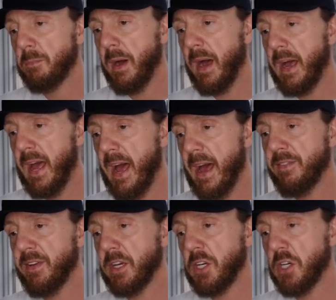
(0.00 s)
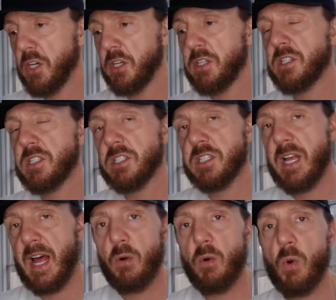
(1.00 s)
by having good
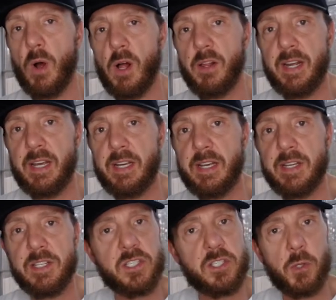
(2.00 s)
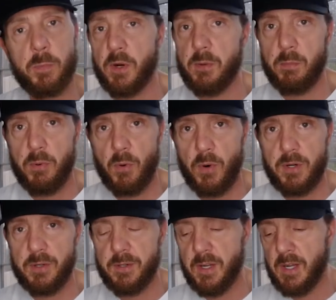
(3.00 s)
sound quality is super
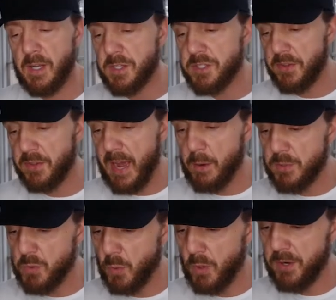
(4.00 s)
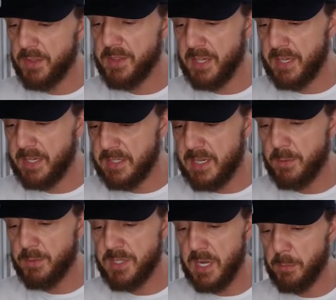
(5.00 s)
important. So that was one of the things I
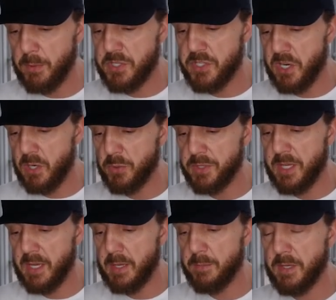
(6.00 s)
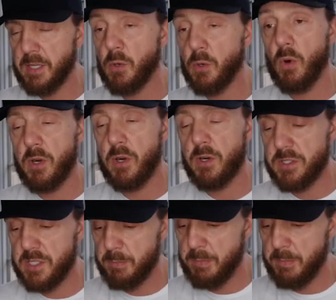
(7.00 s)
was able to share with him, and he ordered some